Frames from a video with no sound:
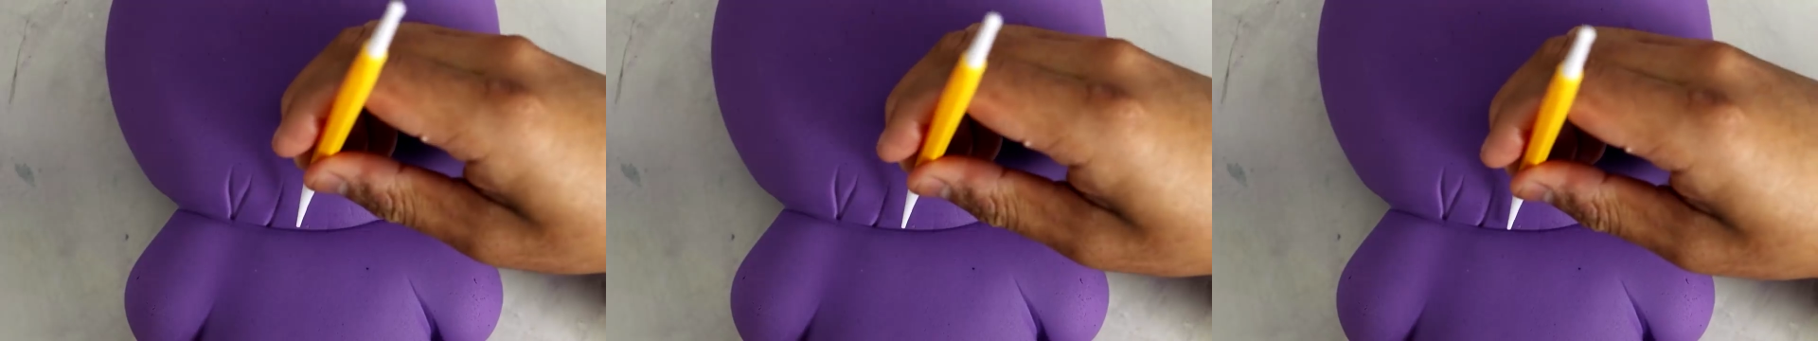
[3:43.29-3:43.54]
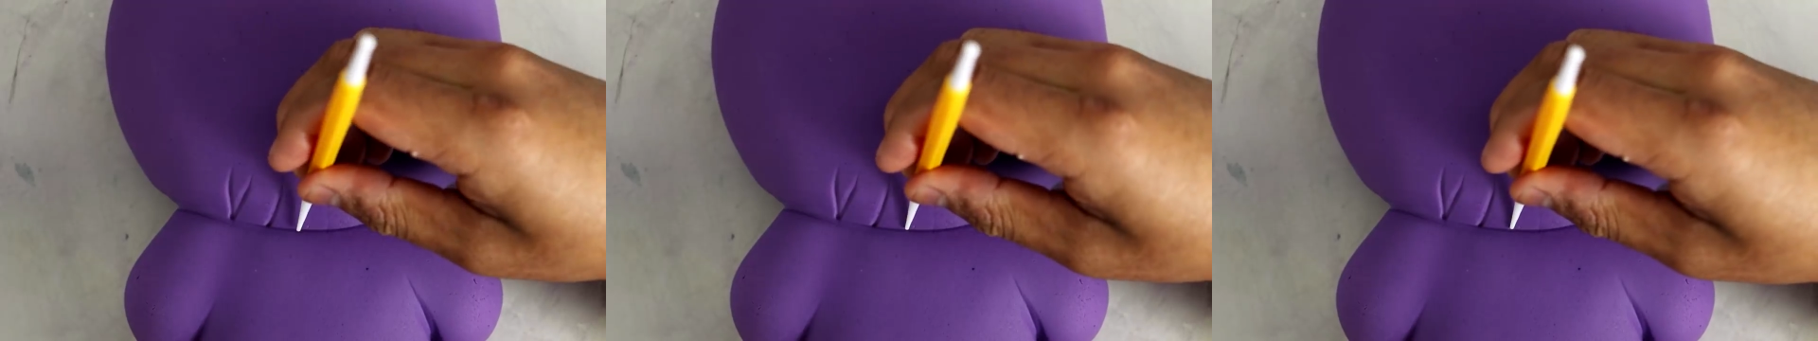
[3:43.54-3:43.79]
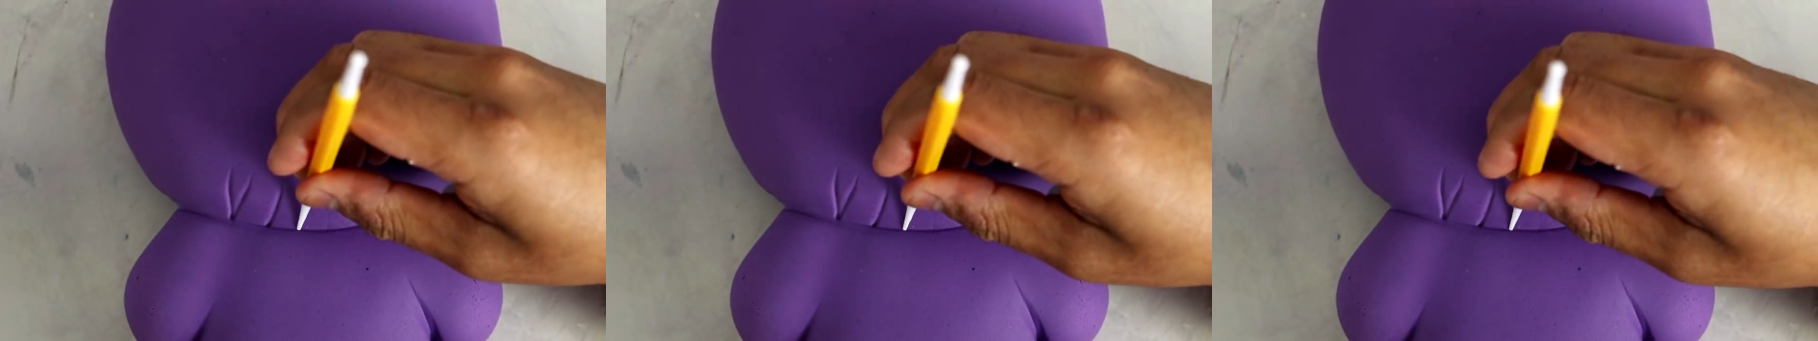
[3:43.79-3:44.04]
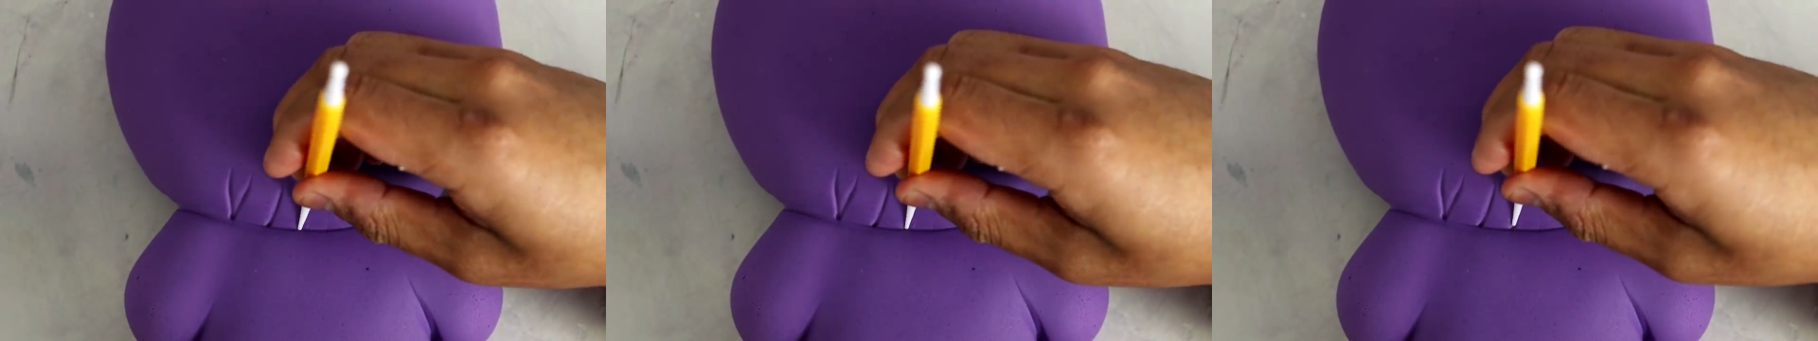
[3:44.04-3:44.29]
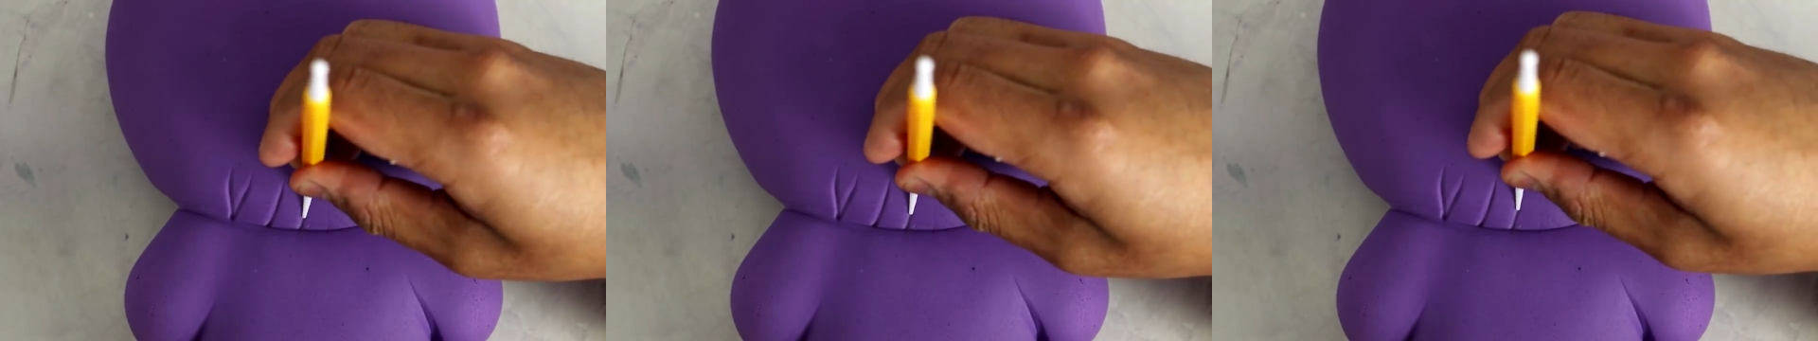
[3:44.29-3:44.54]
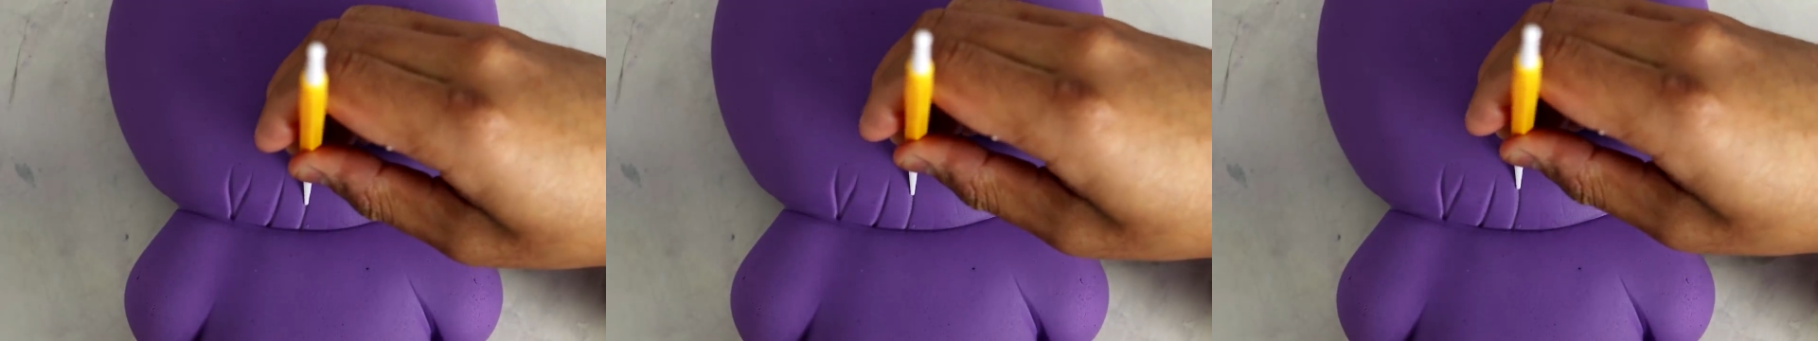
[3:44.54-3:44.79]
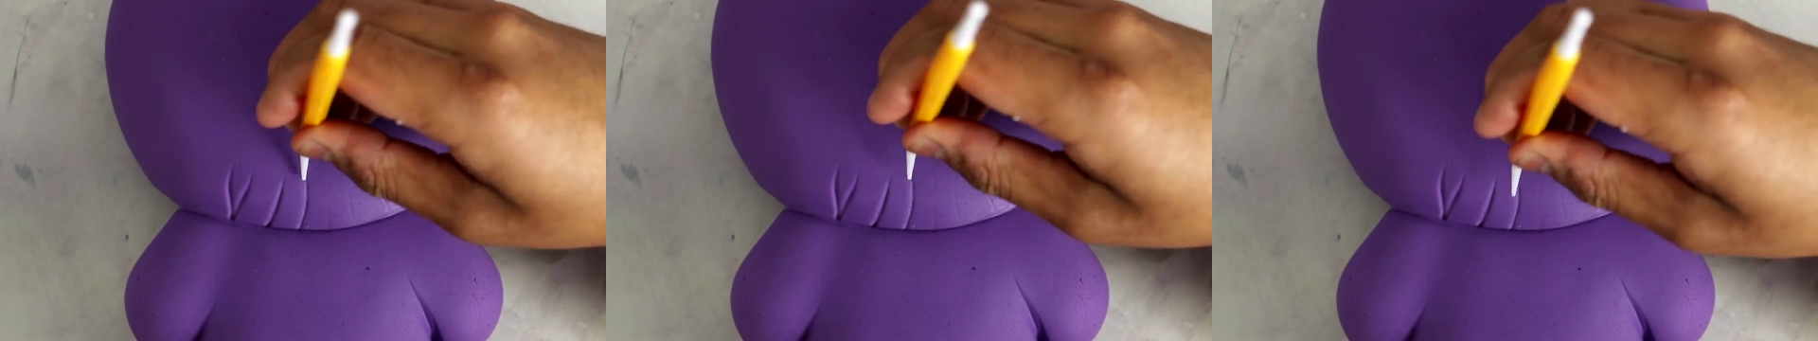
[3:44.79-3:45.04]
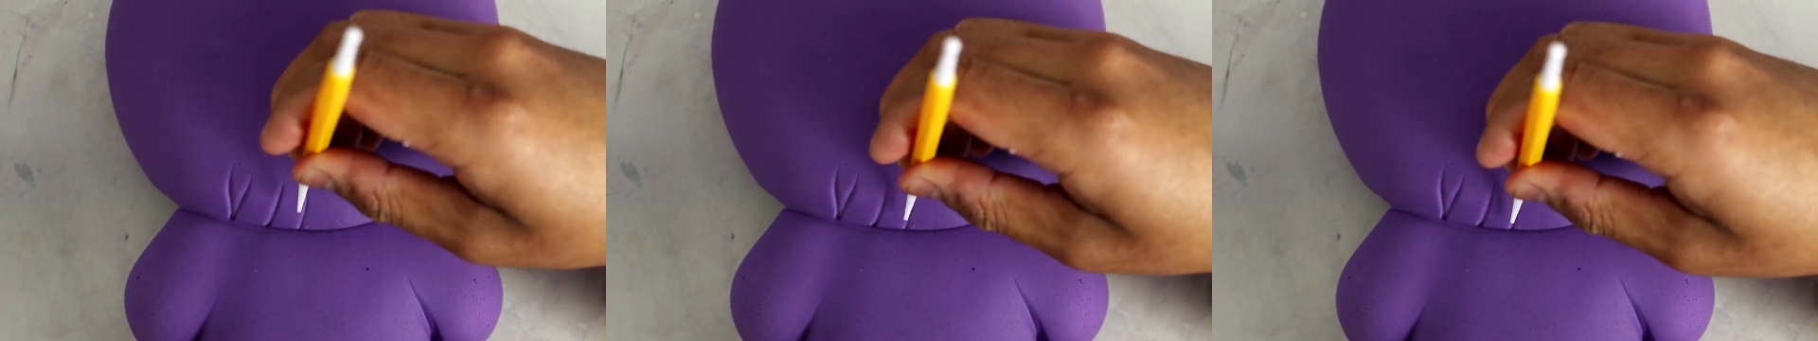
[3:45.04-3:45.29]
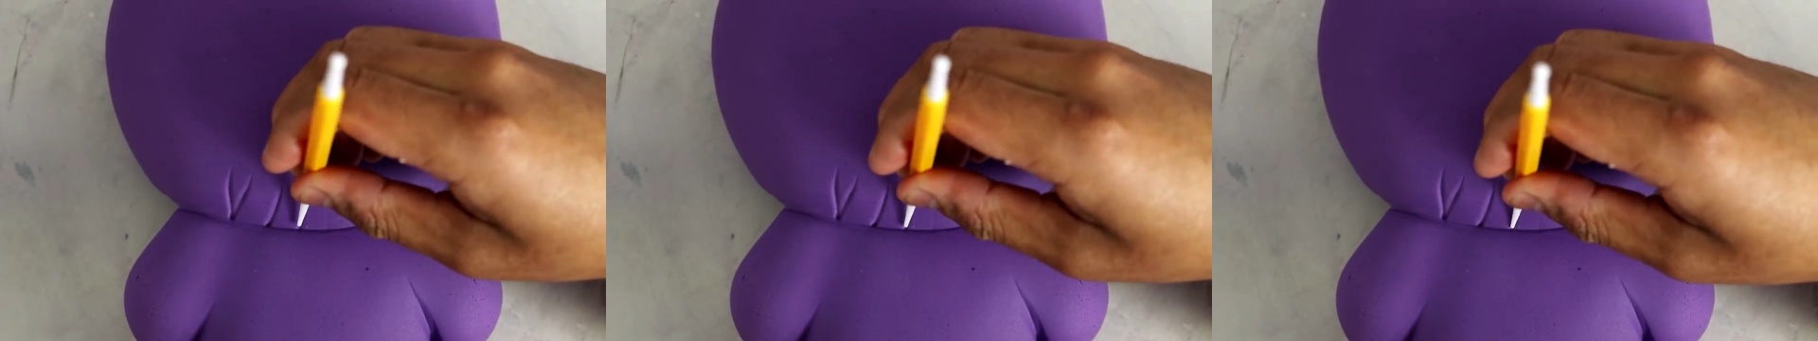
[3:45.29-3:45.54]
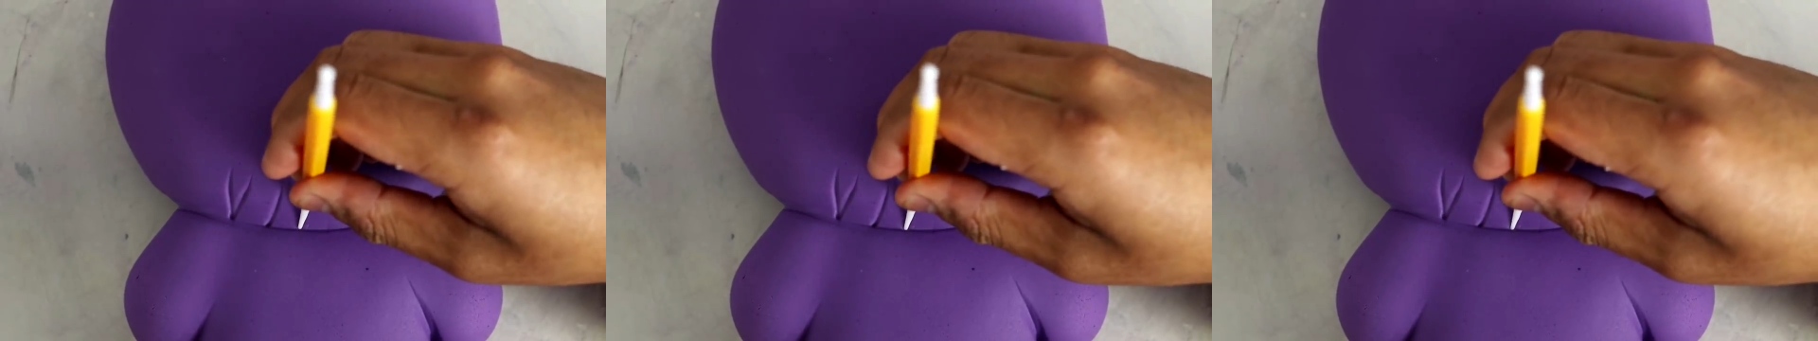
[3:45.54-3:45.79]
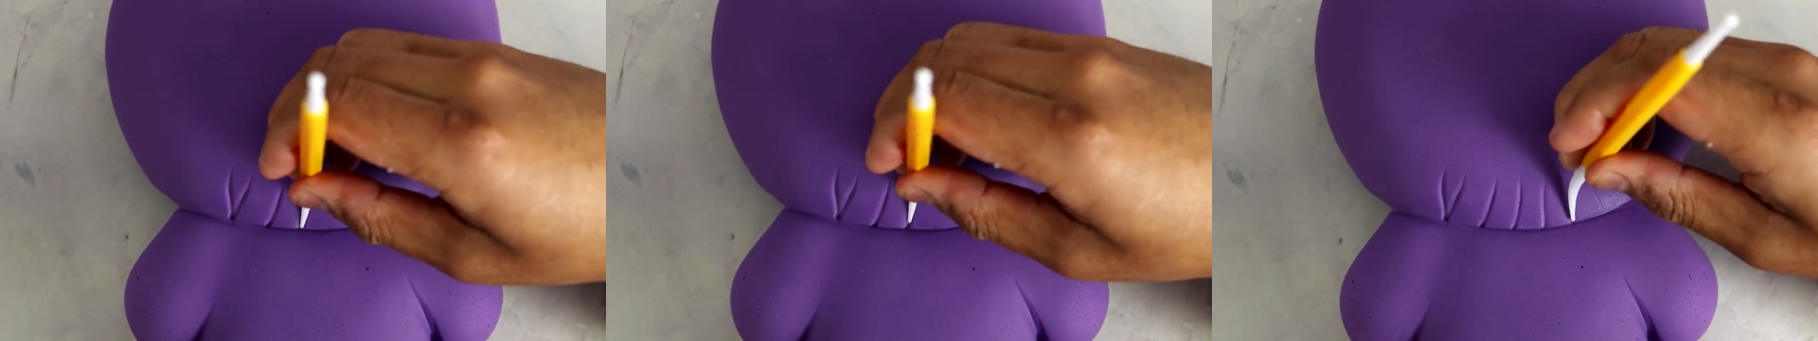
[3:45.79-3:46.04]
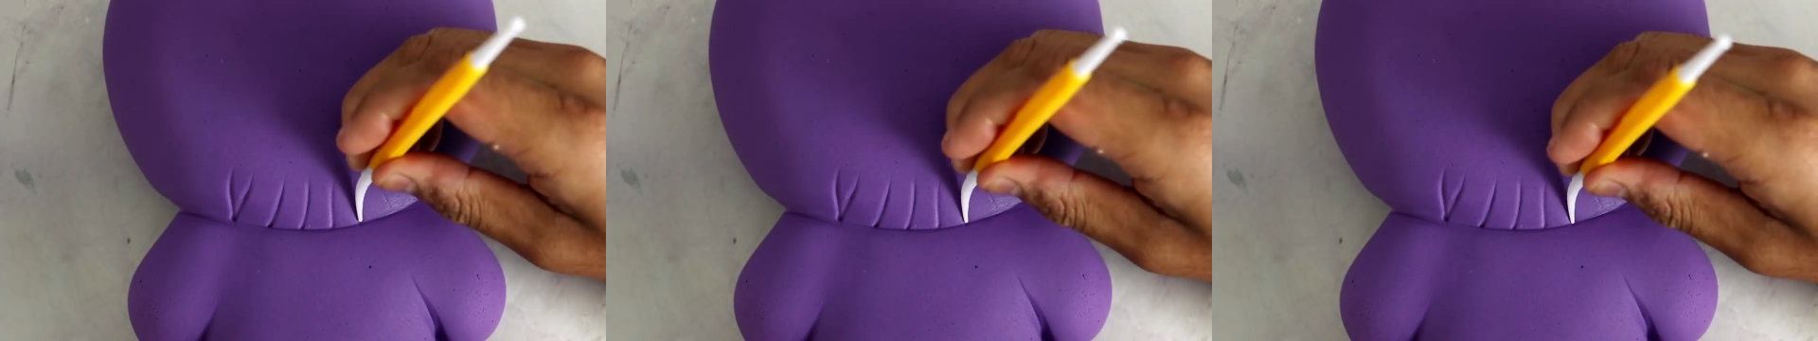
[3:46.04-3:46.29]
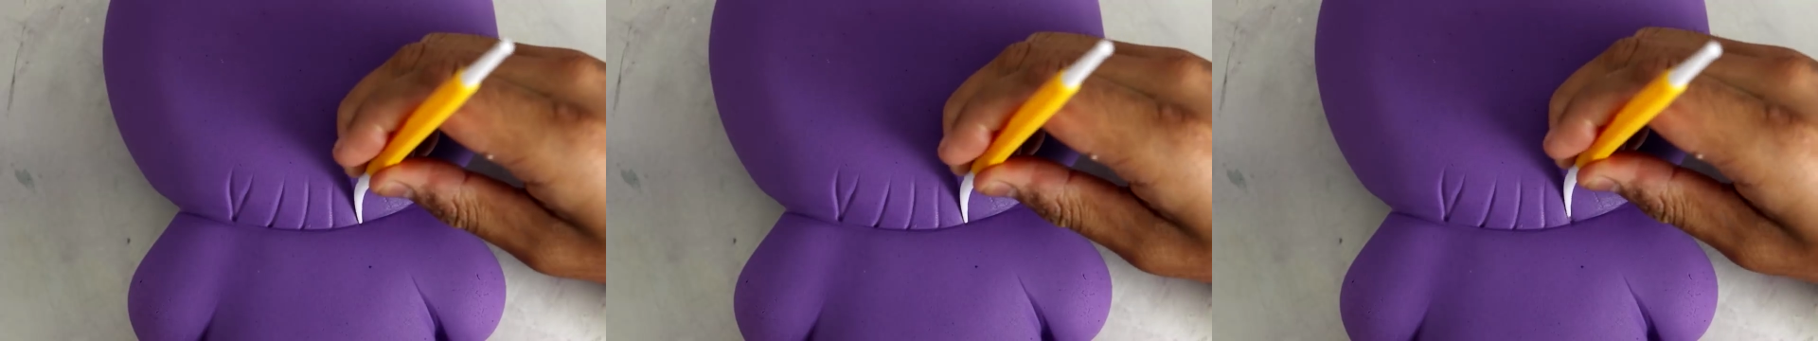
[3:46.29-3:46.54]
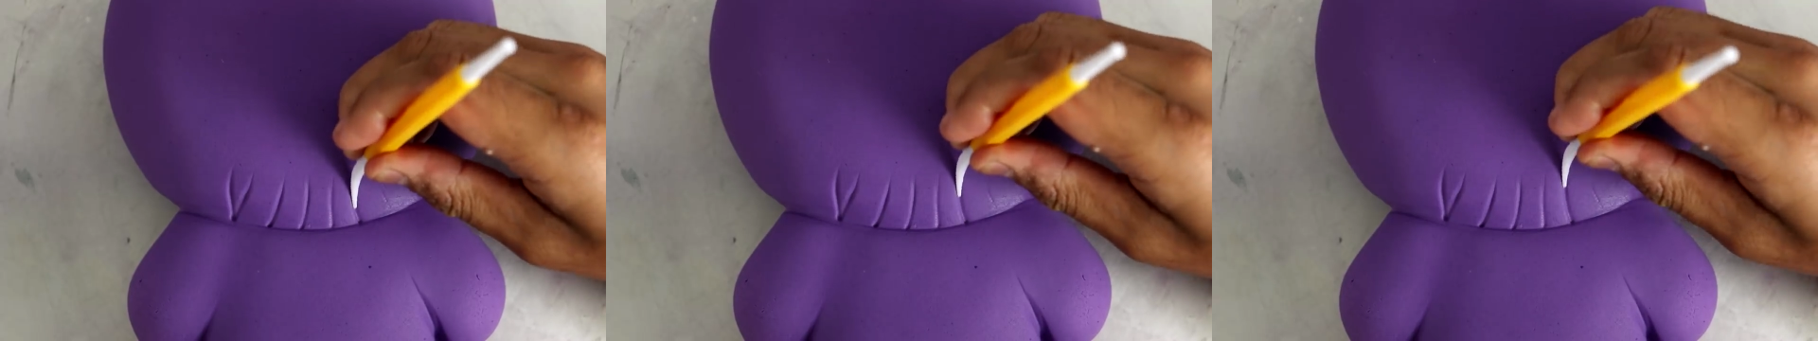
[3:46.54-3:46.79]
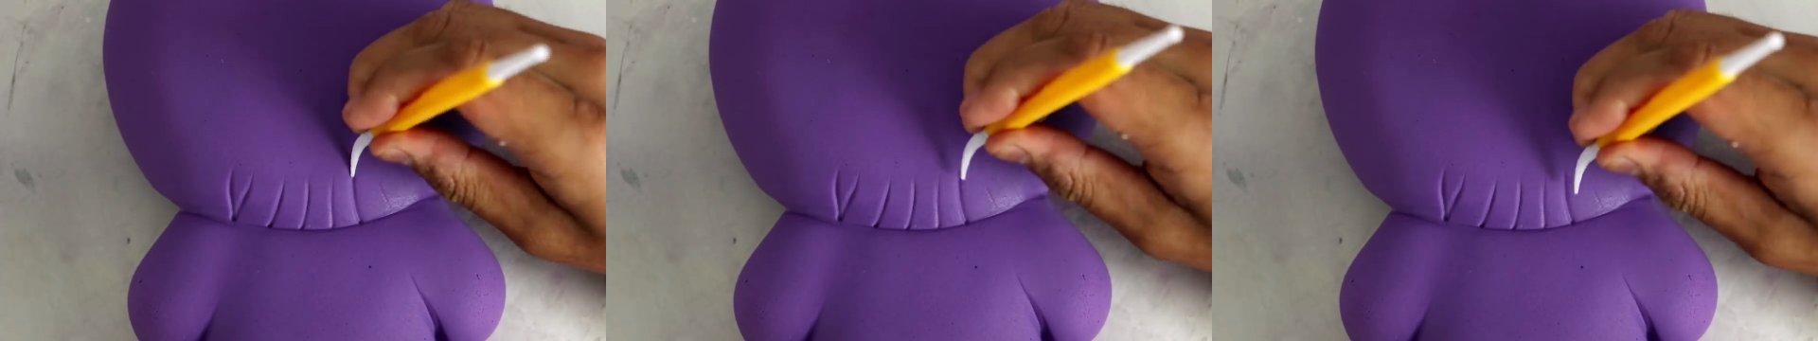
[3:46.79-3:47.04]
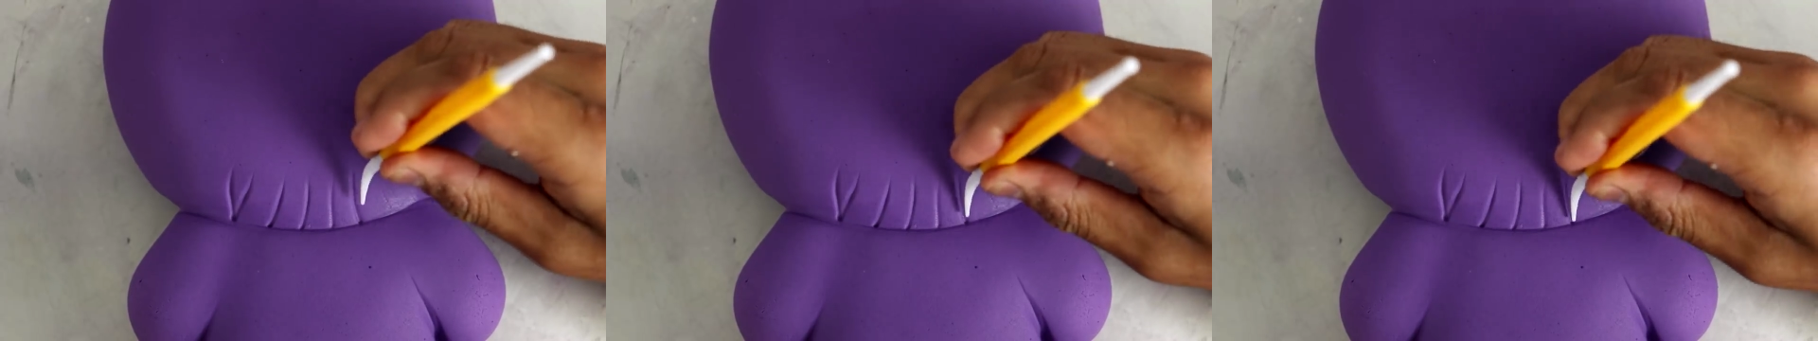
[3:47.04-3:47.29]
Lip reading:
No face is visible, so there are no lips to read.